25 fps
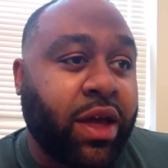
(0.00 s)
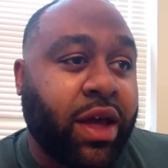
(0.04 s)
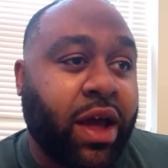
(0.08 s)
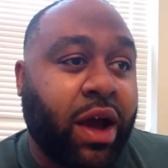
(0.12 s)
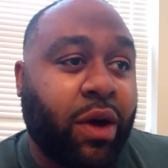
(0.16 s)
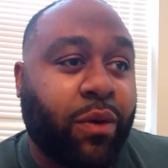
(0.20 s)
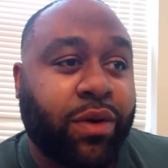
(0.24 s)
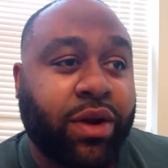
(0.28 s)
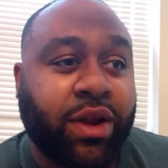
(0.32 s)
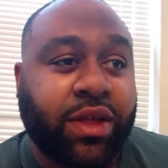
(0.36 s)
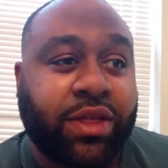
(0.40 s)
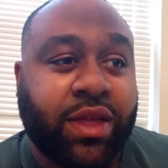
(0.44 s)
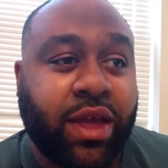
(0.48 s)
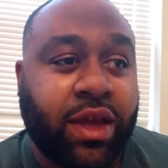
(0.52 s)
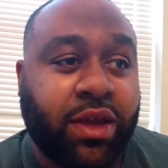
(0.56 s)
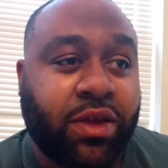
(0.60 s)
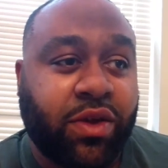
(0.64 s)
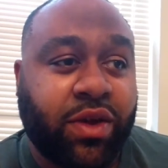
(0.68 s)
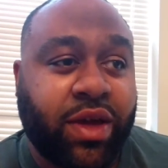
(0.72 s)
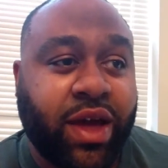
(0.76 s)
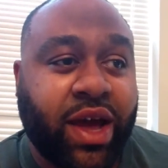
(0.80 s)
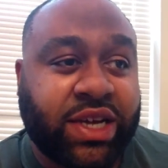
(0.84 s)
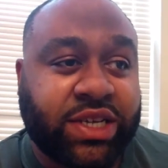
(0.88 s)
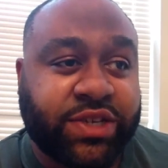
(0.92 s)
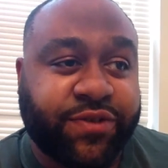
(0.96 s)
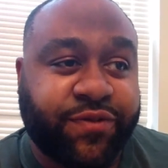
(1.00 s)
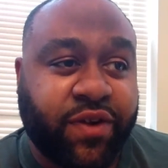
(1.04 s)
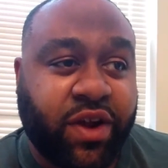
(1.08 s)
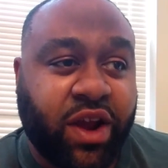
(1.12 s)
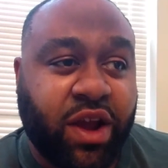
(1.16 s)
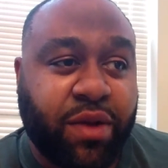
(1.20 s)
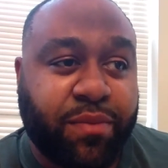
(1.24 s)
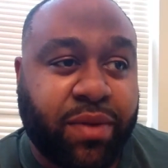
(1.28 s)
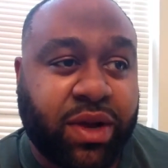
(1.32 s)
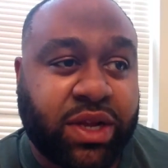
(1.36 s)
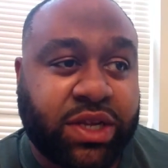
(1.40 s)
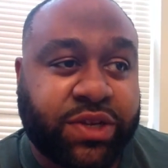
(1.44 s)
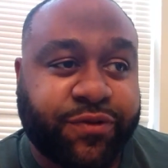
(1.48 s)
I want to thank you guys
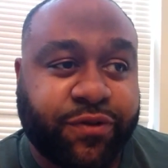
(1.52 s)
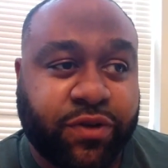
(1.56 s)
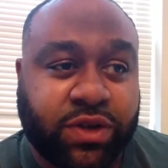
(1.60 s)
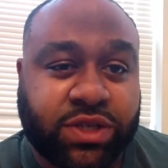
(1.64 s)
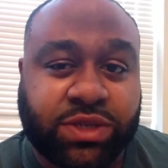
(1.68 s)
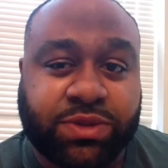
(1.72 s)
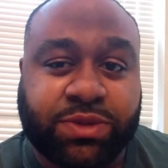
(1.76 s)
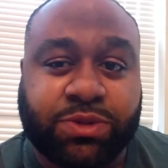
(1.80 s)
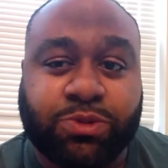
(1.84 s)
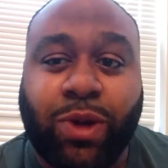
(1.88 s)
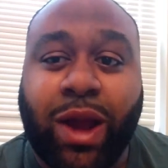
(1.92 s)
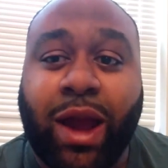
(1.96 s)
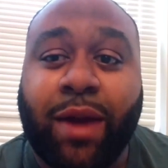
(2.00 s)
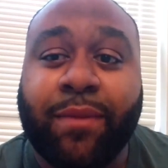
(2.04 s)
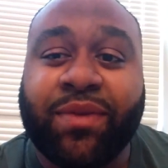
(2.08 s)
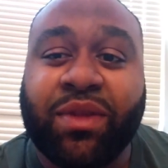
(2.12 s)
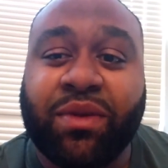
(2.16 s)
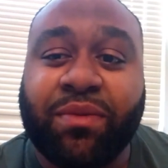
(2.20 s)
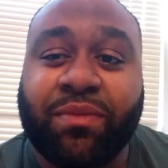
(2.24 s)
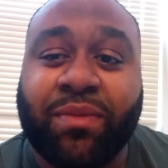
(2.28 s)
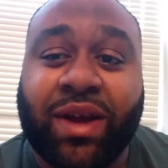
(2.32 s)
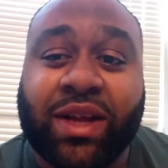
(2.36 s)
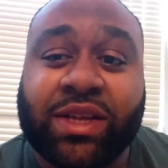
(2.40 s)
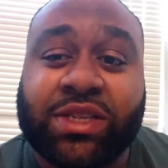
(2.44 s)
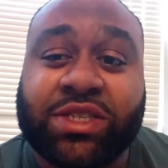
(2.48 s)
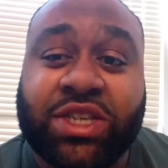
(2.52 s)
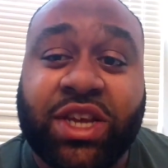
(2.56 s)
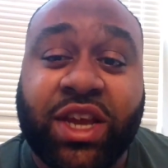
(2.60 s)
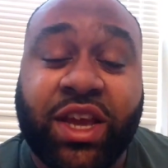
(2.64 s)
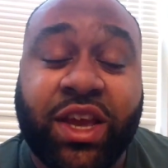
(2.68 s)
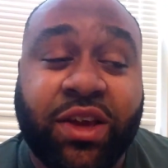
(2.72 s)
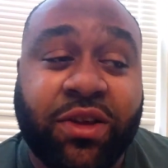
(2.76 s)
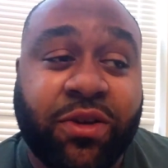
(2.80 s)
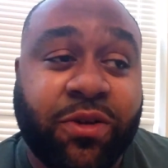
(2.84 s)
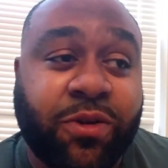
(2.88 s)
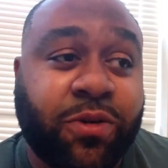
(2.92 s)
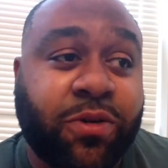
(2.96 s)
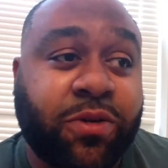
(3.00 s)
very much for subscribing to my
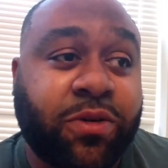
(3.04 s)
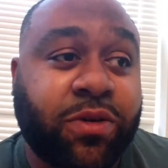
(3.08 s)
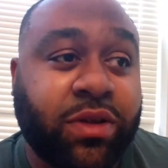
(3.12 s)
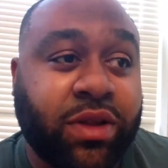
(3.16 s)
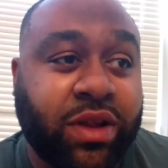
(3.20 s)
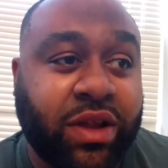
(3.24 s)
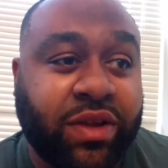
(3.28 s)
channel.